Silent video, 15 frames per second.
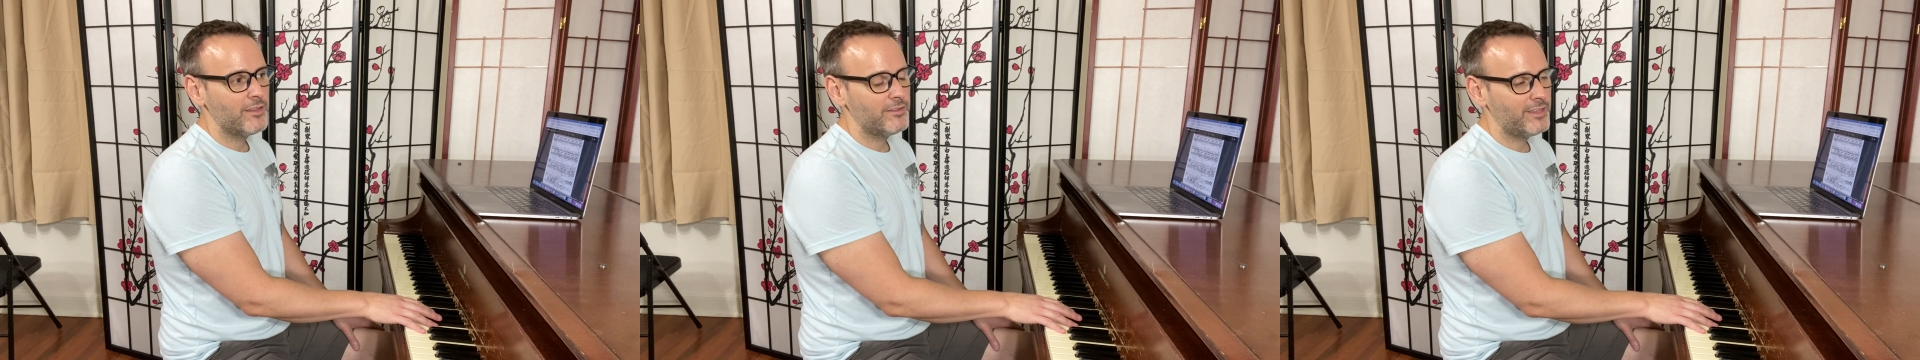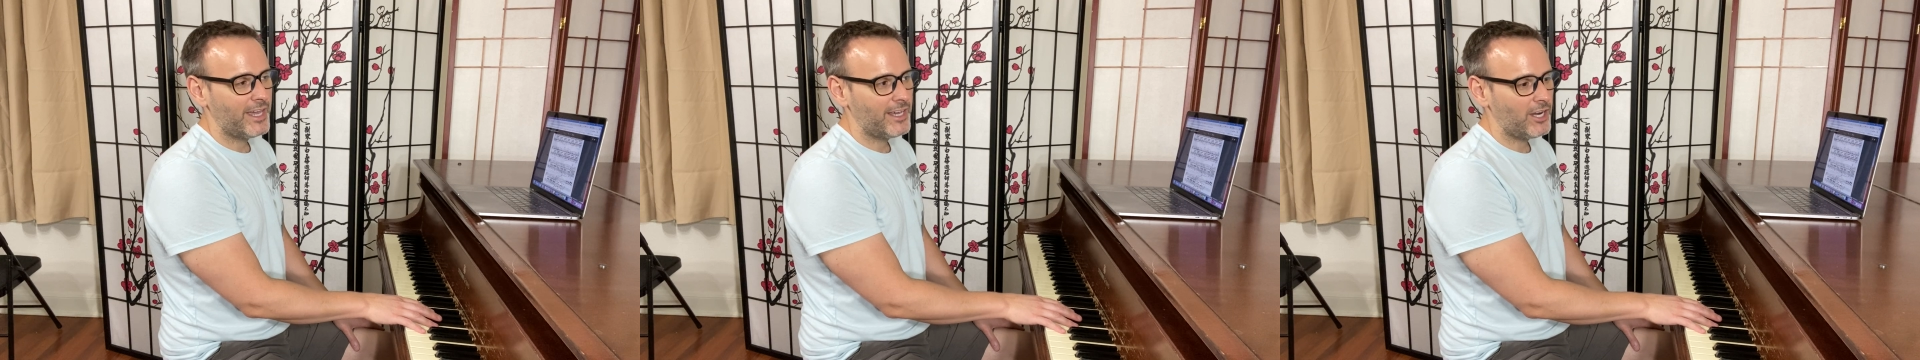
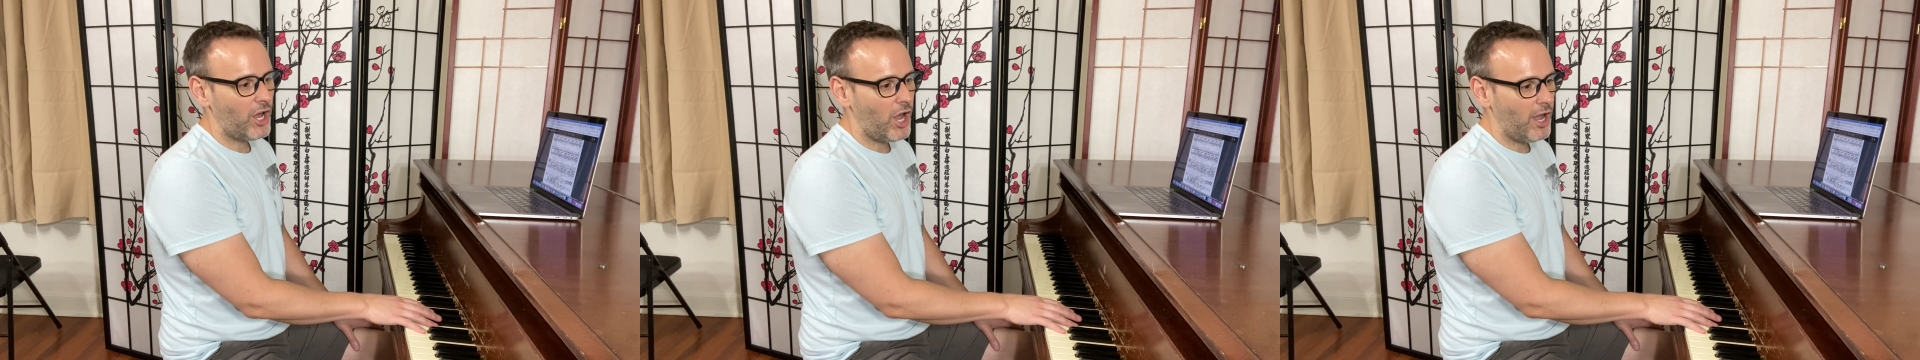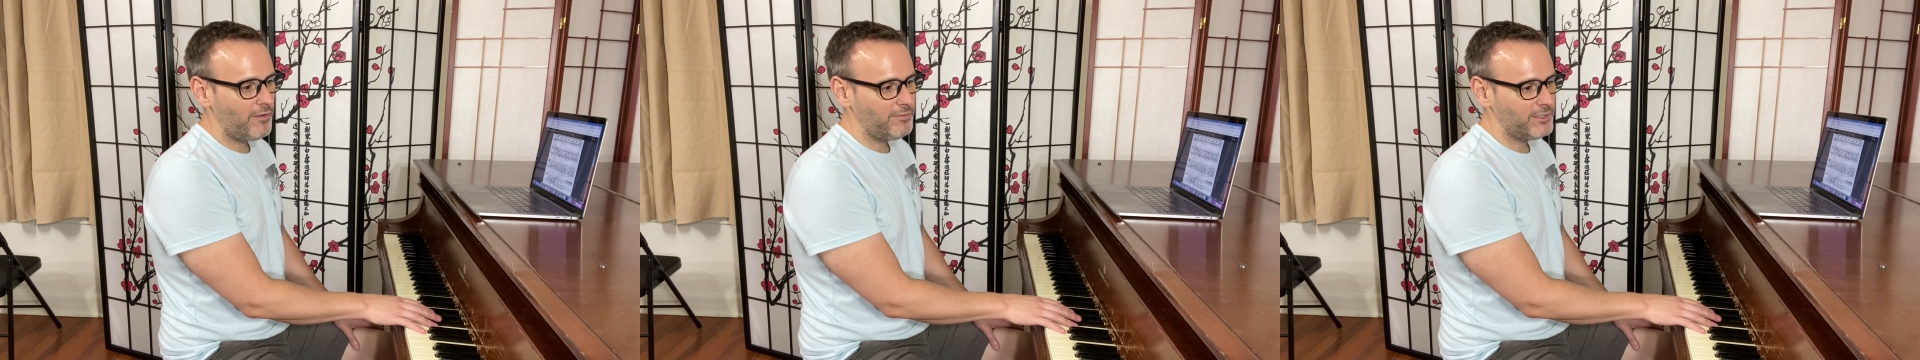that
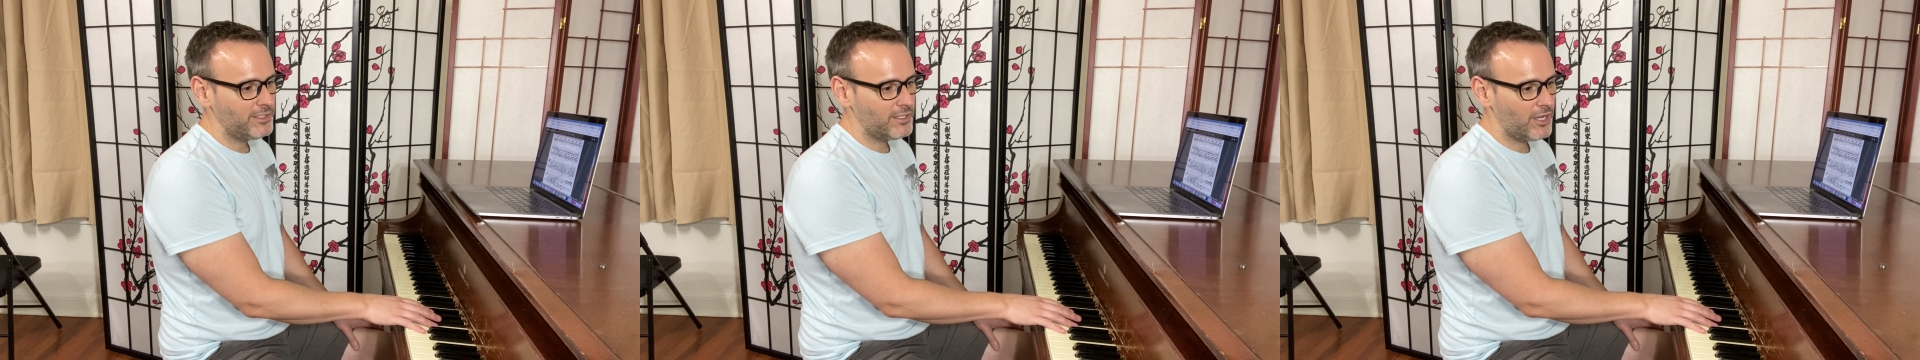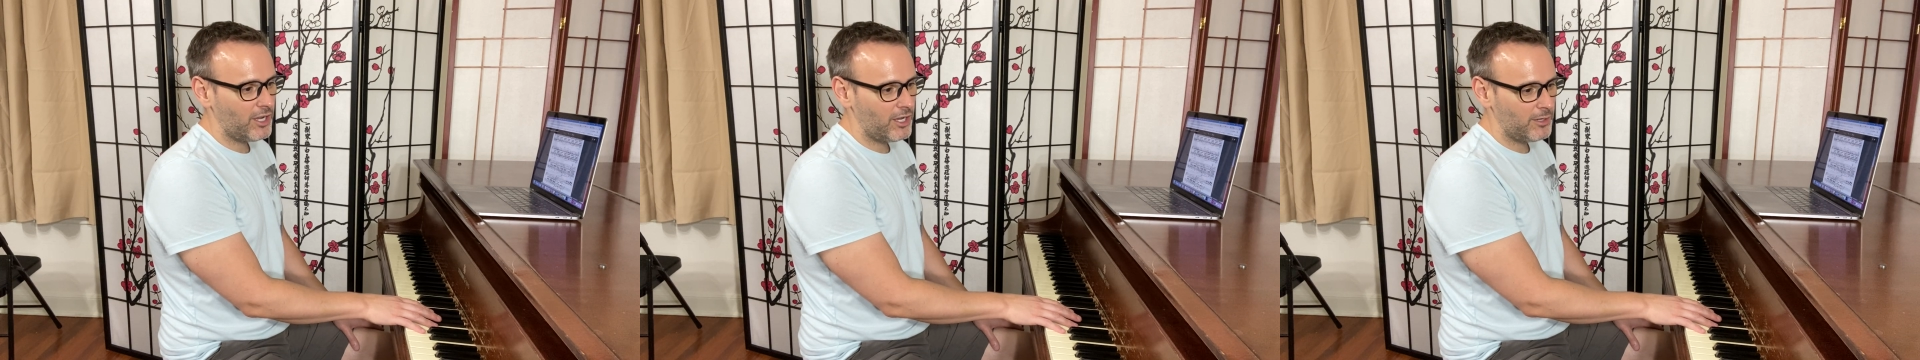
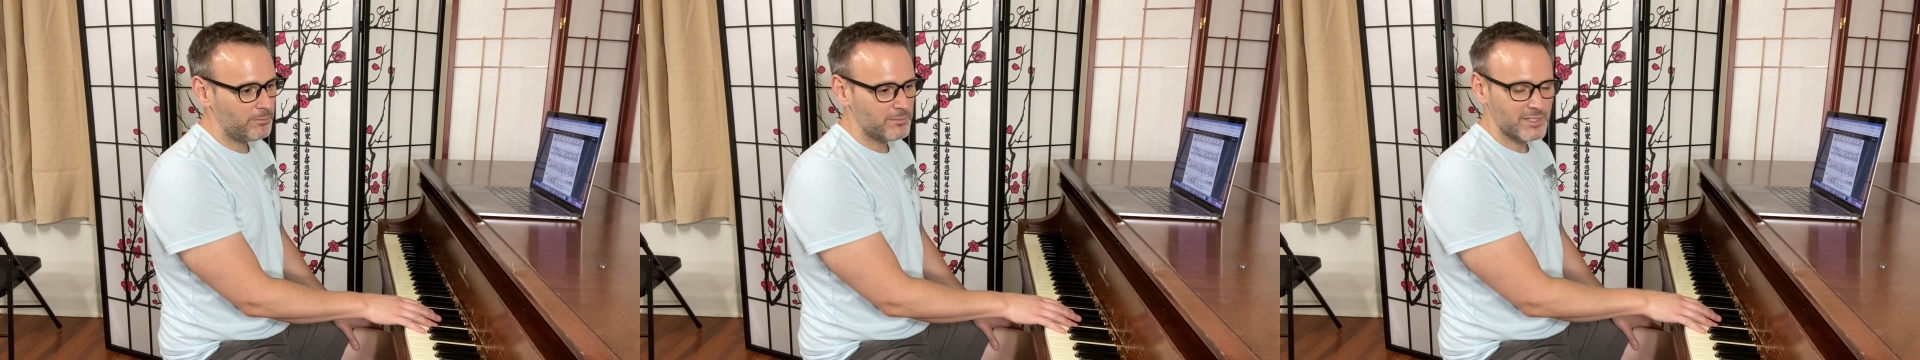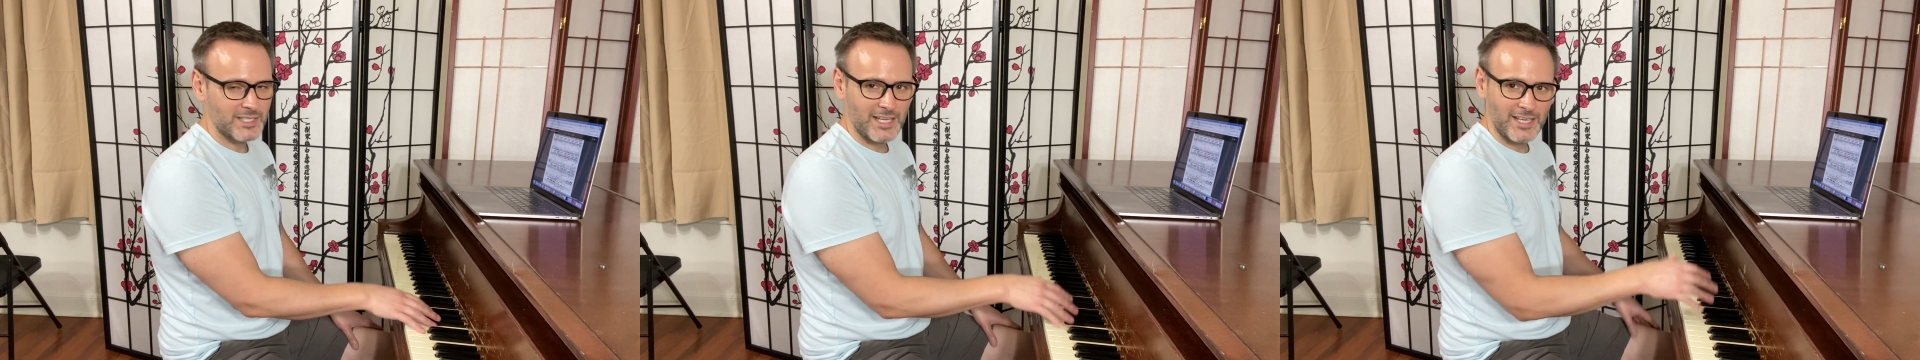often
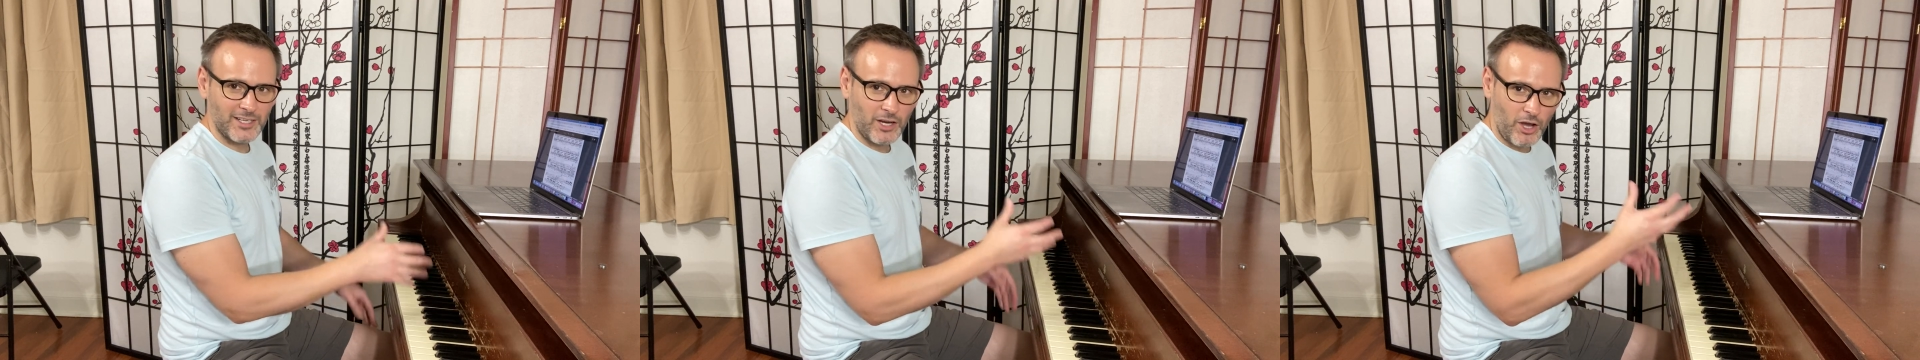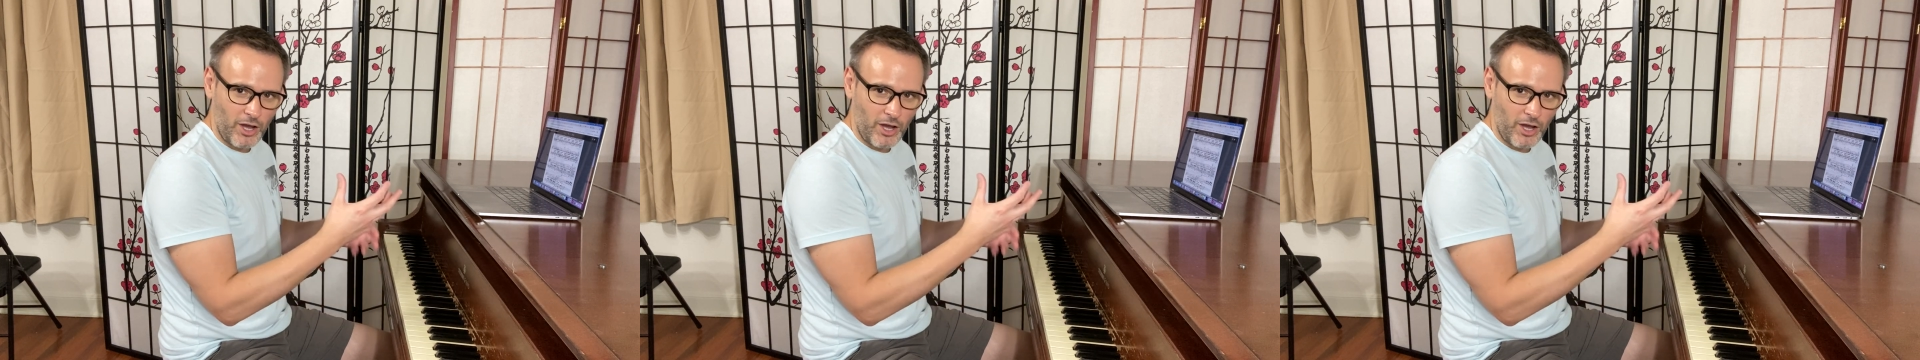comes in